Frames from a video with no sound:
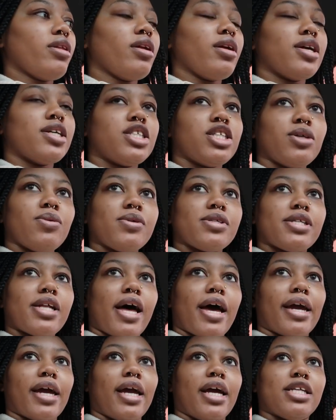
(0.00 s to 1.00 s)
she was
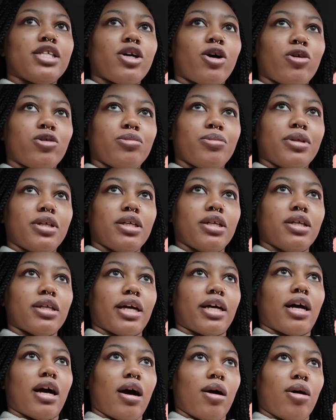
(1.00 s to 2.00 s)
like, it told me,
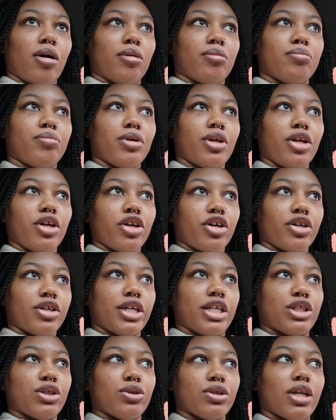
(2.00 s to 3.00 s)
like, put in your
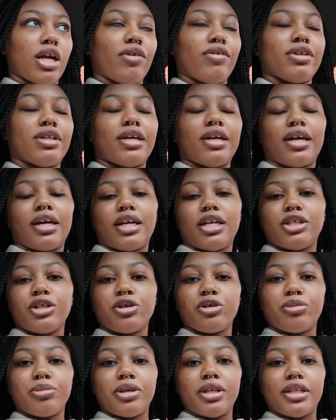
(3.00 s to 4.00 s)
credentials and everything, and it
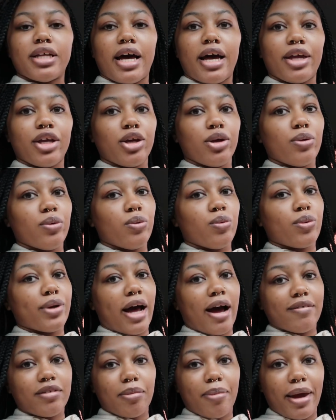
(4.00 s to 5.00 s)
told me that you would
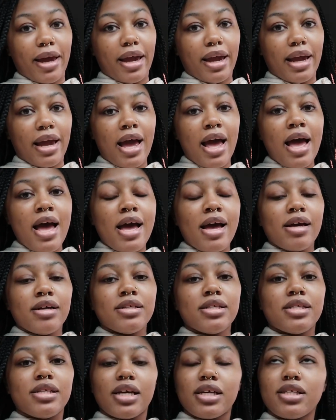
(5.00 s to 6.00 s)
have to pay
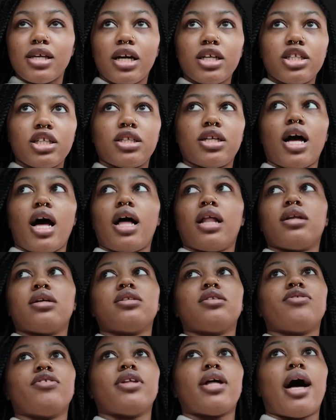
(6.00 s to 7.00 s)
$600
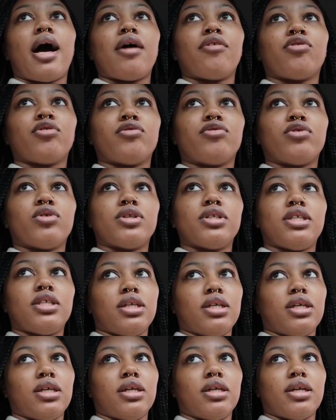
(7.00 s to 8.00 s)
for the iPhone
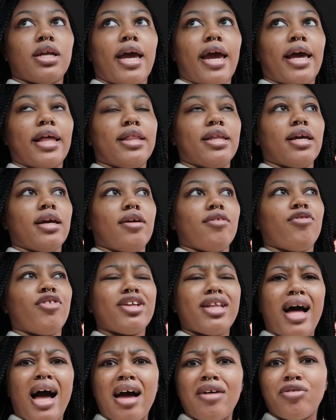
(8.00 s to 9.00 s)
14, and then for
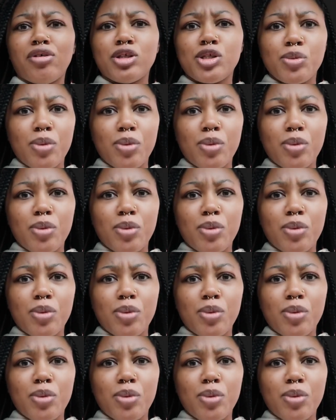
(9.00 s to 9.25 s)
the iPhone